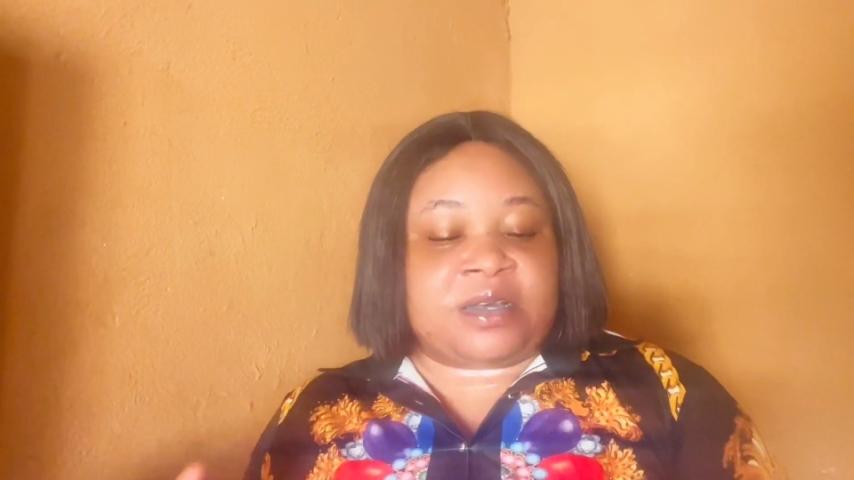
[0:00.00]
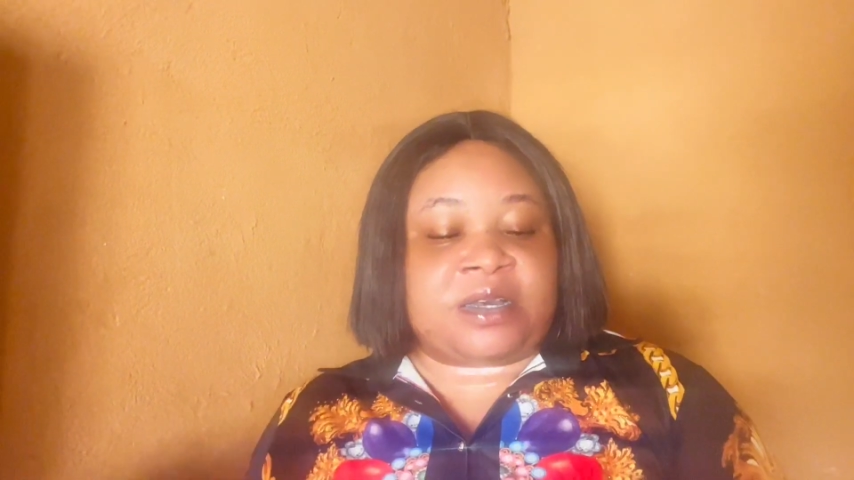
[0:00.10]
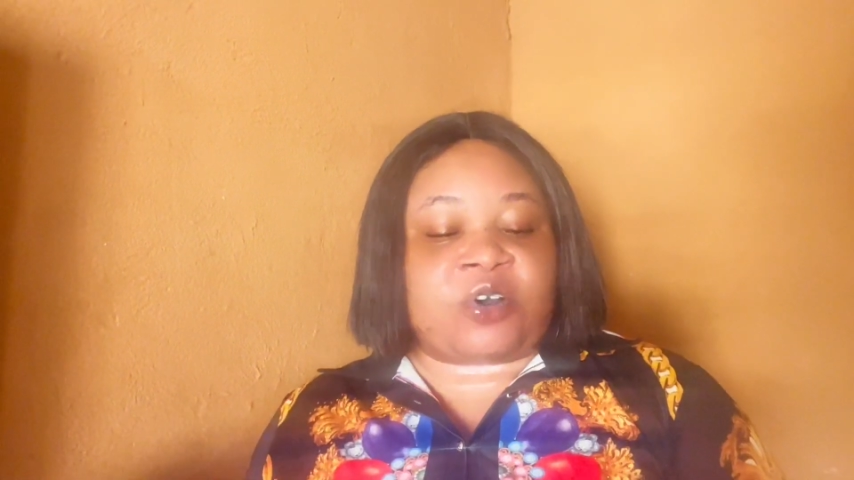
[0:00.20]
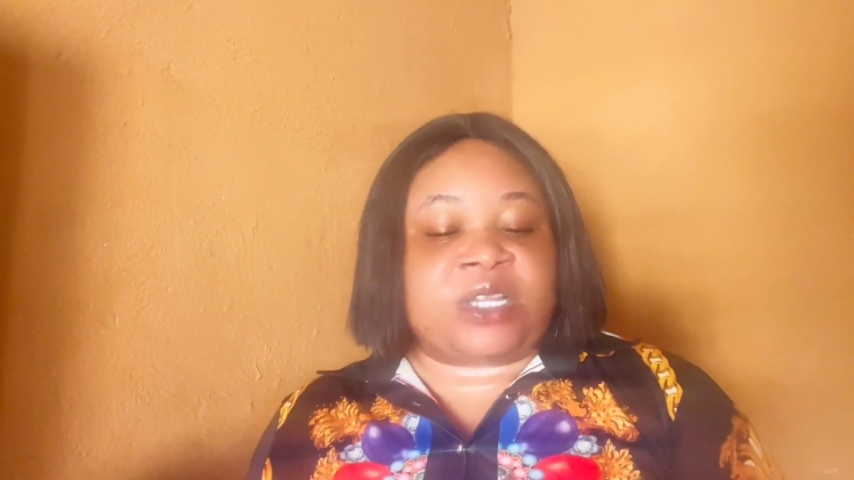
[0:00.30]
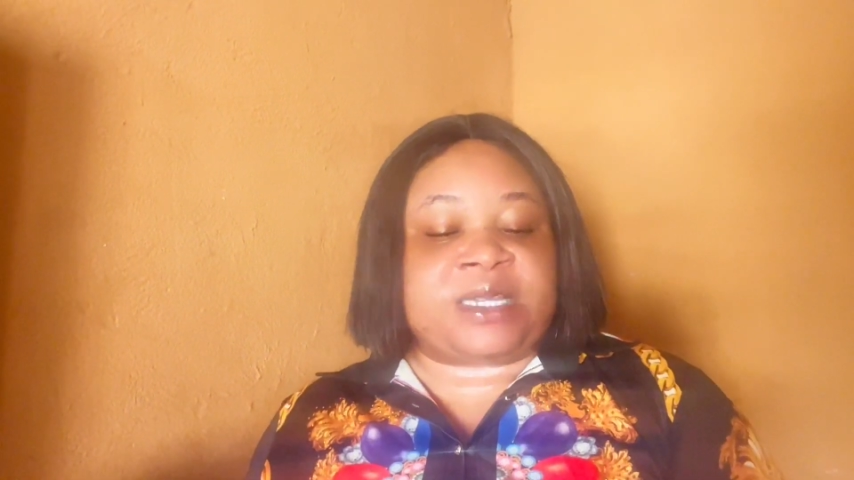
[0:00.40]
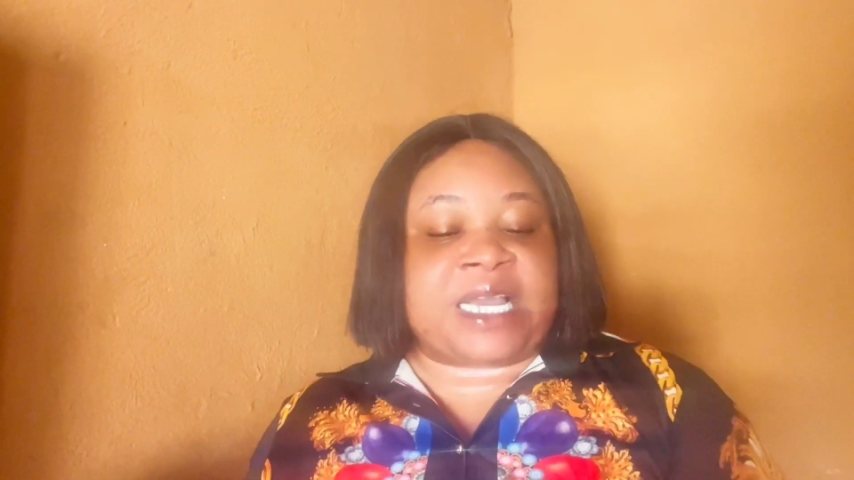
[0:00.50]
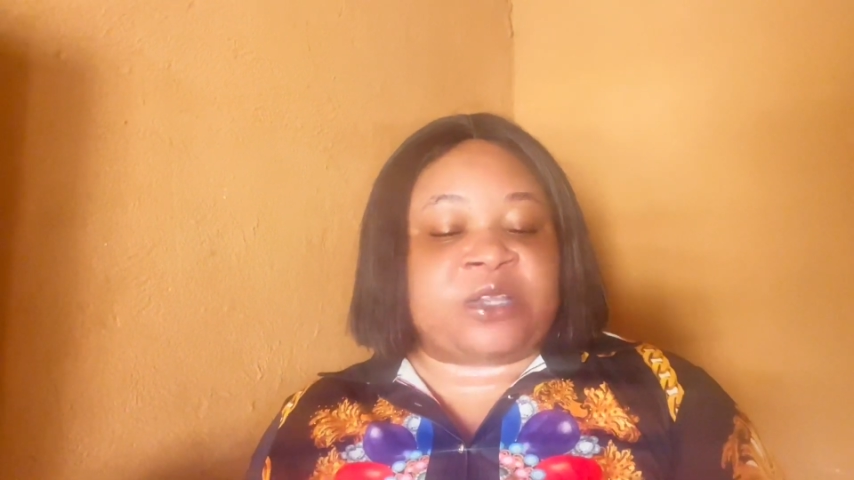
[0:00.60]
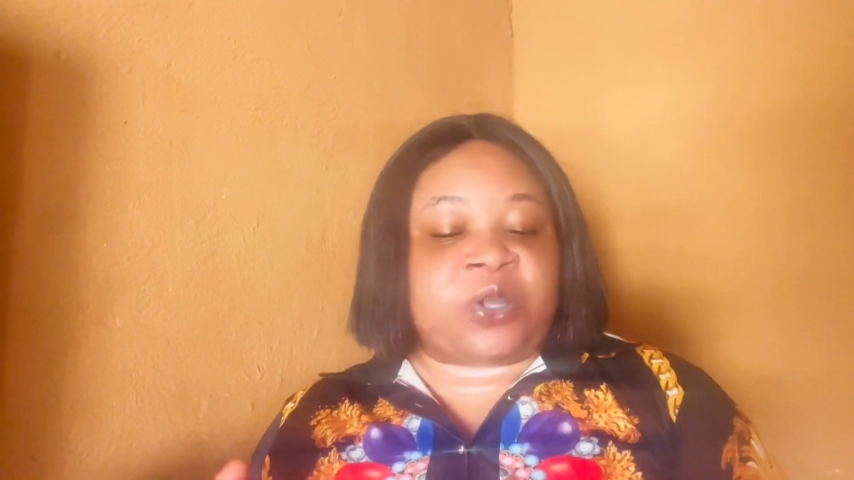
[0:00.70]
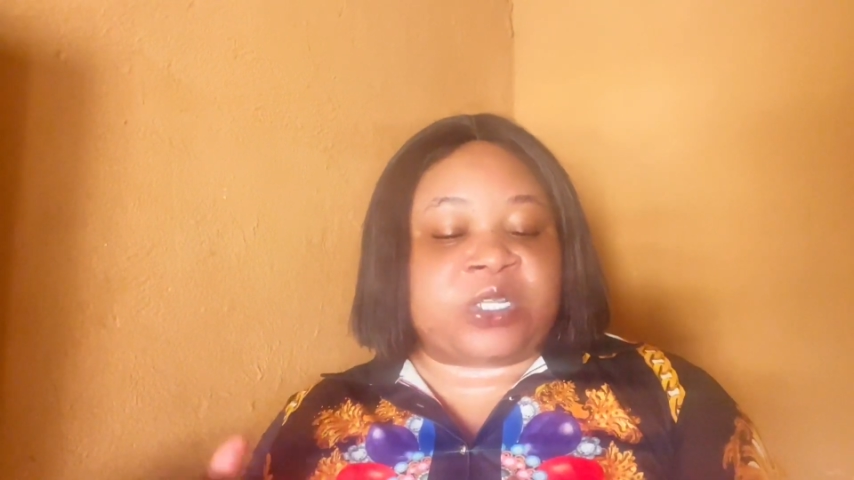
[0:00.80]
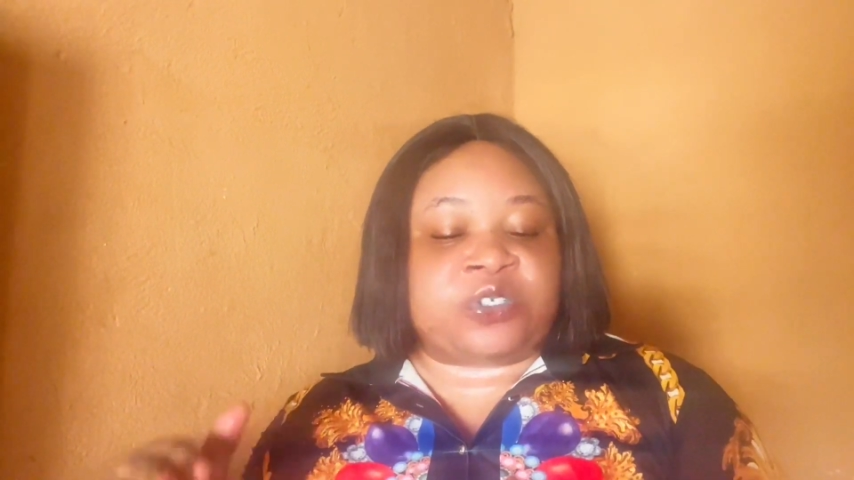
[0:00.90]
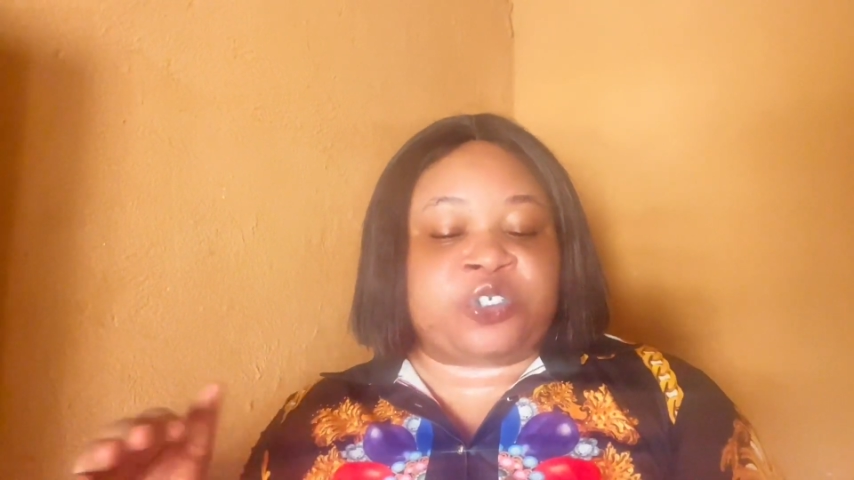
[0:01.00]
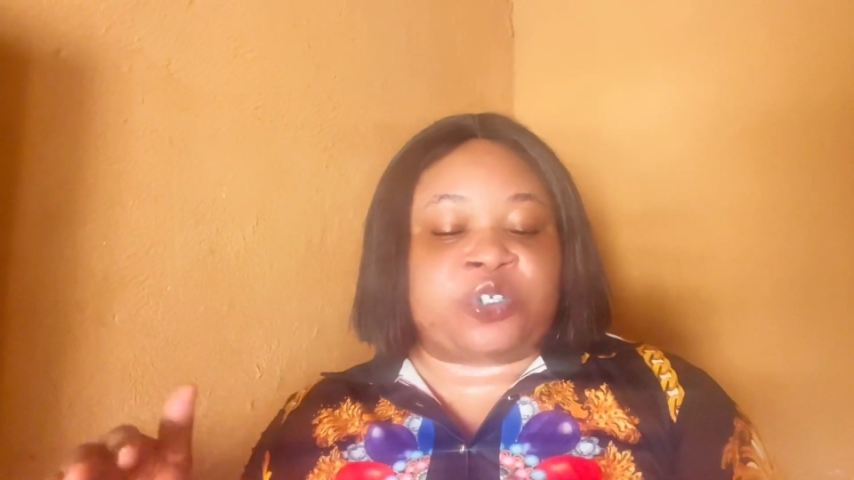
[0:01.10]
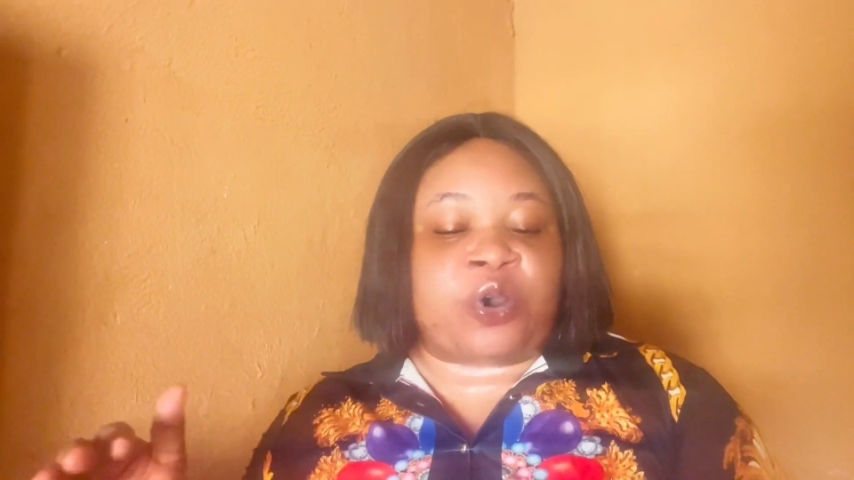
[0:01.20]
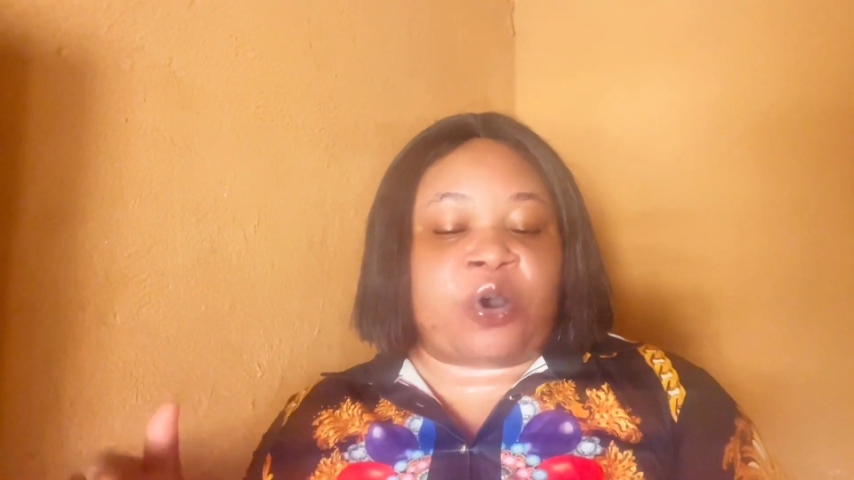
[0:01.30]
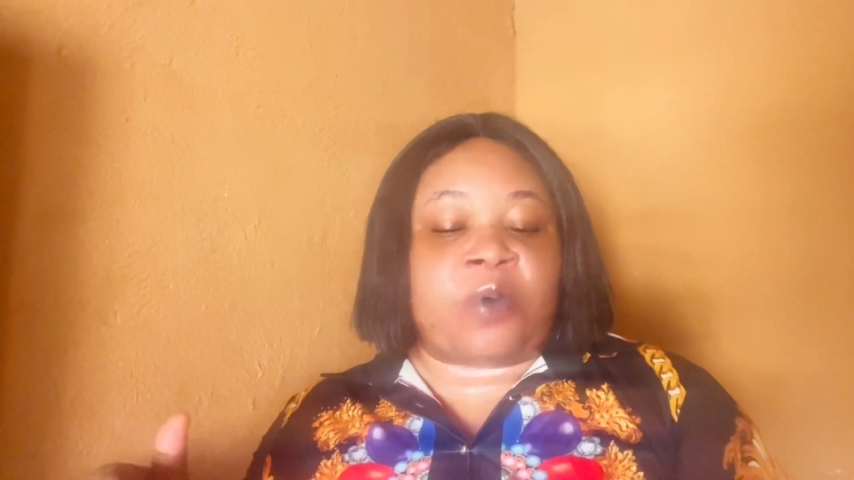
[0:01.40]
Content doesn't
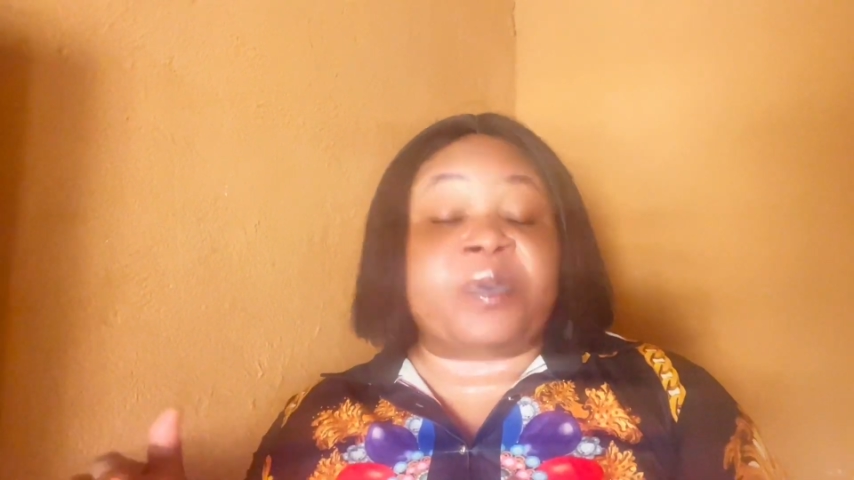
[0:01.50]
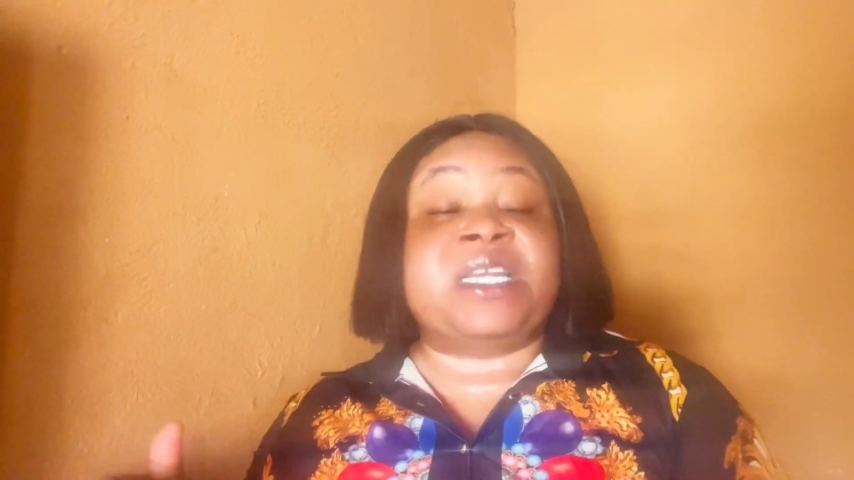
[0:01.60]
show up